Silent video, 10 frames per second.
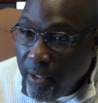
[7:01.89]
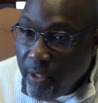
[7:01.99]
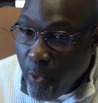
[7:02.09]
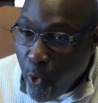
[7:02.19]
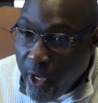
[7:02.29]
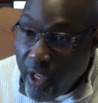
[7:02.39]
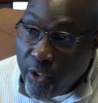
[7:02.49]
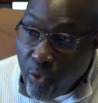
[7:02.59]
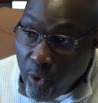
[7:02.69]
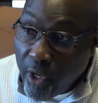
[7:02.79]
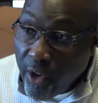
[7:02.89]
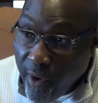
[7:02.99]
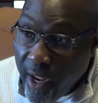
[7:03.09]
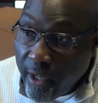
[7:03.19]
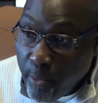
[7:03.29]
someone else wrote a
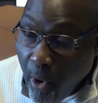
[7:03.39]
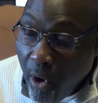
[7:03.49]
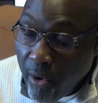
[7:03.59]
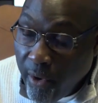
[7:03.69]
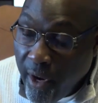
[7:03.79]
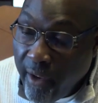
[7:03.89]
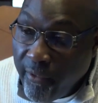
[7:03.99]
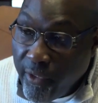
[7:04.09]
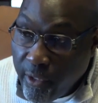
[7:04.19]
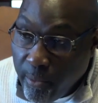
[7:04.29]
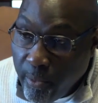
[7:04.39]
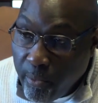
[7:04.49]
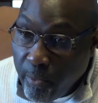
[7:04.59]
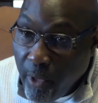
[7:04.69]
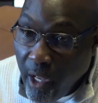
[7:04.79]
grant, a small grant for some
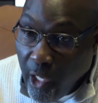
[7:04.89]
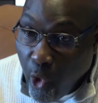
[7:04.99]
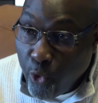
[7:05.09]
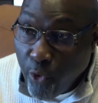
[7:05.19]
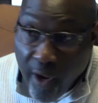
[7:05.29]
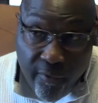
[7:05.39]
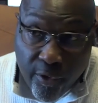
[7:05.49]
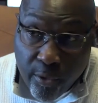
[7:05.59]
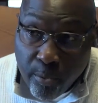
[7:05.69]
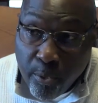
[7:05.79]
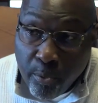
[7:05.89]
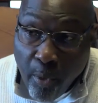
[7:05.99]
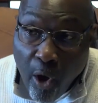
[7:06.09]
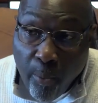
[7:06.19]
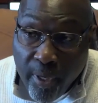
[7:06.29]
uh, Lowe's grant for some
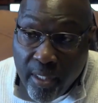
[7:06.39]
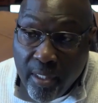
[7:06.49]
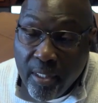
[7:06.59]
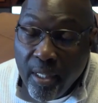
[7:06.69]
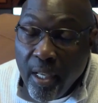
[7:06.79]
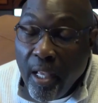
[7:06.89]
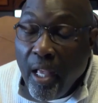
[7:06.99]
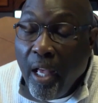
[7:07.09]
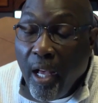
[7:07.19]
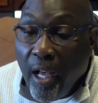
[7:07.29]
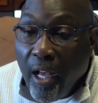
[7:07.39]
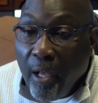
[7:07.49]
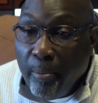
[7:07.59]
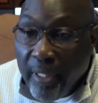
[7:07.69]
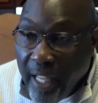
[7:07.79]
small pieces,
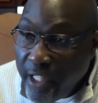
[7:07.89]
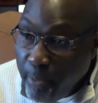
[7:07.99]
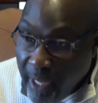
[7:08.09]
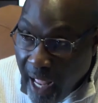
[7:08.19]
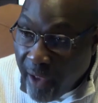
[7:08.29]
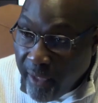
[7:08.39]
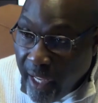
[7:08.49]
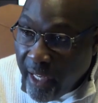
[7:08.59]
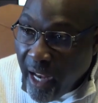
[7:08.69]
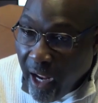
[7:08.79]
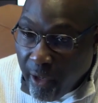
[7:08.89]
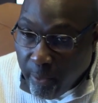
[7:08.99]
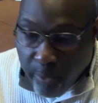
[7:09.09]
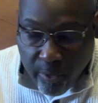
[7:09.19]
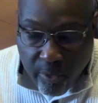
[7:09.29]
uh, but that's been outdated. Our
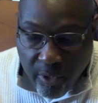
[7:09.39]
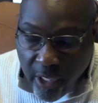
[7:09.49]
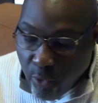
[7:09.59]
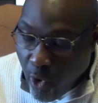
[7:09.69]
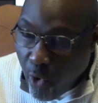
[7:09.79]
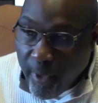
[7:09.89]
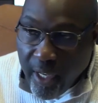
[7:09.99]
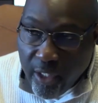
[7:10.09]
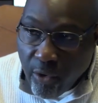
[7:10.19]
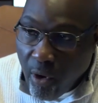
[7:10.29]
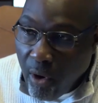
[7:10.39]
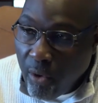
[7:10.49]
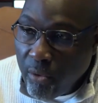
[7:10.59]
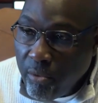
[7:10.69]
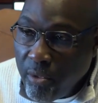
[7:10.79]
enrollment has
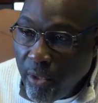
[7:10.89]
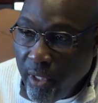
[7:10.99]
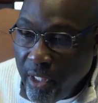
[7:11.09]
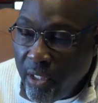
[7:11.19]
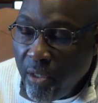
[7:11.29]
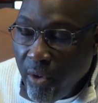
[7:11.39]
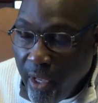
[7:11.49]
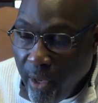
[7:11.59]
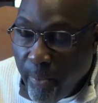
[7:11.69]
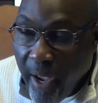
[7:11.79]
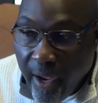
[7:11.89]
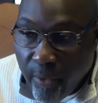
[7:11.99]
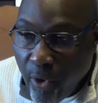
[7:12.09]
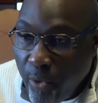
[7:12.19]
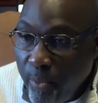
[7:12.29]
grown, so this is going to help our
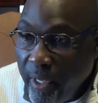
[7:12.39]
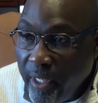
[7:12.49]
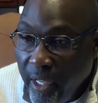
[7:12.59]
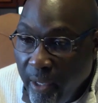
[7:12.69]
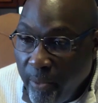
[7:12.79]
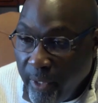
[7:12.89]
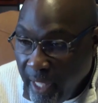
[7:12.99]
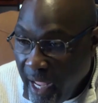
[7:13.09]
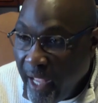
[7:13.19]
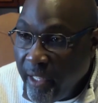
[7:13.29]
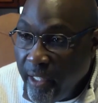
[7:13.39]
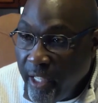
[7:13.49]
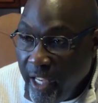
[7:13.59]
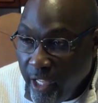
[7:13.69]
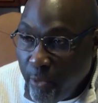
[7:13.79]
enrollment, help with that,
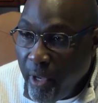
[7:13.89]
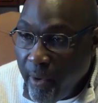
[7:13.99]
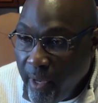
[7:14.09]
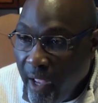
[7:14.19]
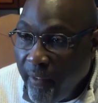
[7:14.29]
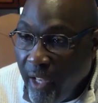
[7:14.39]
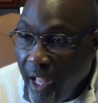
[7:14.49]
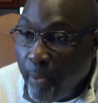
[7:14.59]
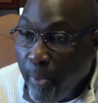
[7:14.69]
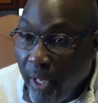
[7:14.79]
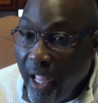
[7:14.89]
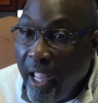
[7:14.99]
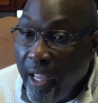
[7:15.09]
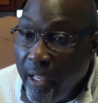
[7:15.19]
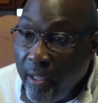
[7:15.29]
and kids will be able to have a lot of
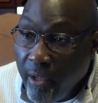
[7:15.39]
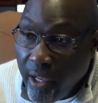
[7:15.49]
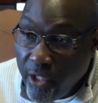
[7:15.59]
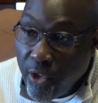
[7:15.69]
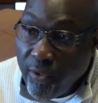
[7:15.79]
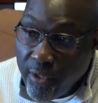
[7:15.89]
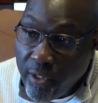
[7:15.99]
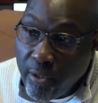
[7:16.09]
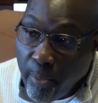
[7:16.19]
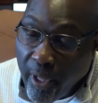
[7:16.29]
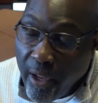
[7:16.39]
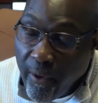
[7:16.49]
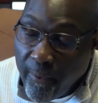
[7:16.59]
playing surfaces to play on.